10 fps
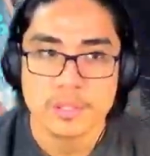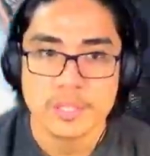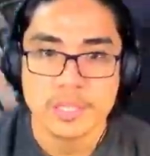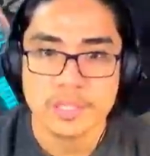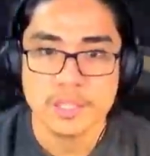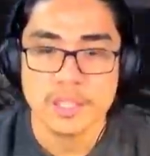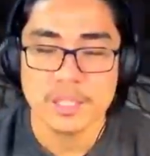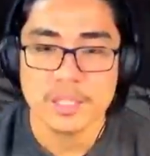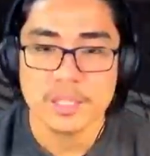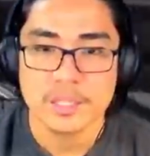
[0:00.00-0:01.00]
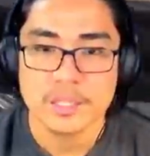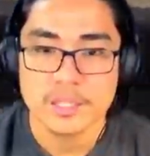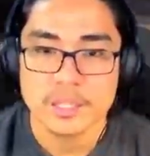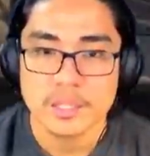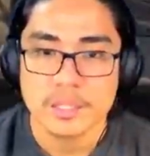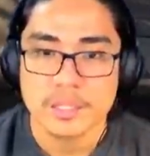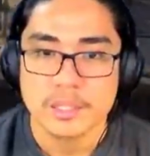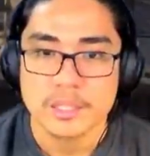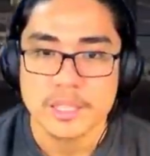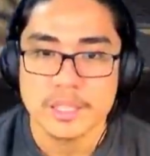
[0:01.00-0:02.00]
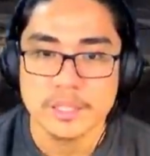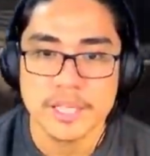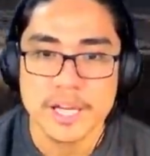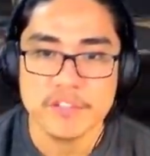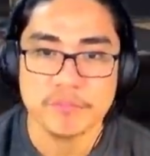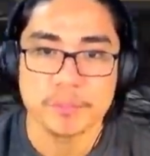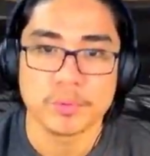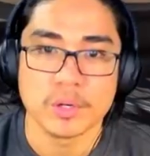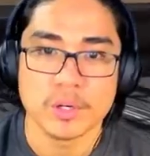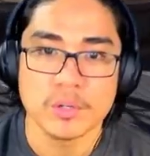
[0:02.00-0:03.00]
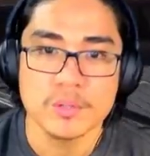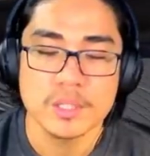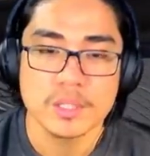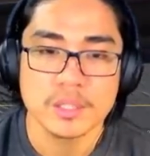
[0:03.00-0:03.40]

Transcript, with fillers: Get the... Get a life, bro!